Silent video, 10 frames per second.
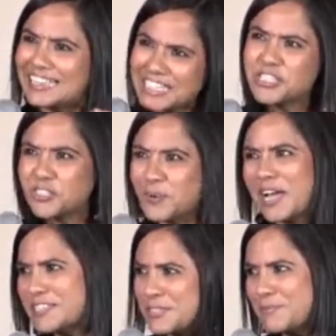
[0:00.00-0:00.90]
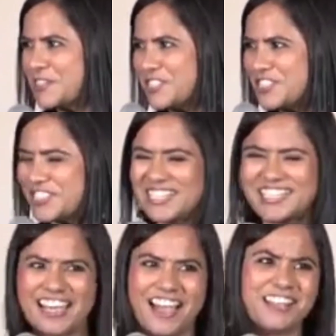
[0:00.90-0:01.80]
This show has a special
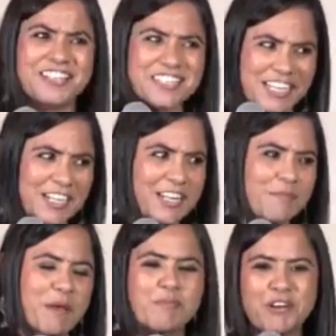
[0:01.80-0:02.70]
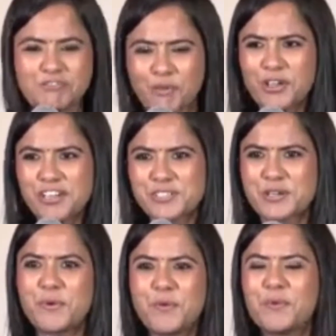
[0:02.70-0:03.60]
journey. I distinctly remember 4 years
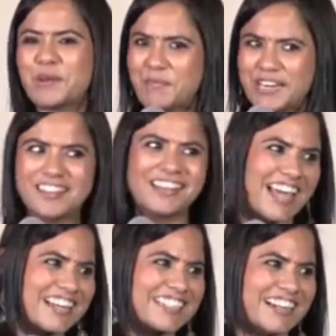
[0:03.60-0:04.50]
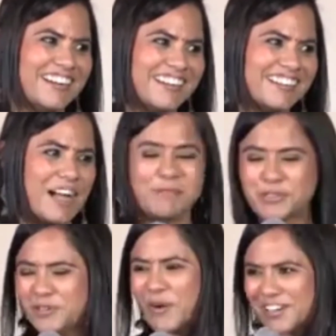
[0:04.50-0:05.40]
ago when Milind had come
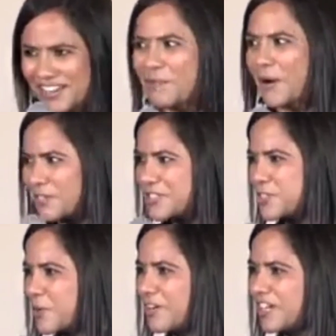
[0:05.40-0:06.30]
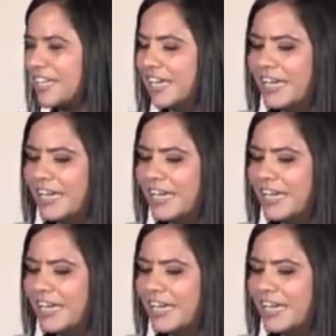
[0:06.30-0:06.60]
to talk about this story.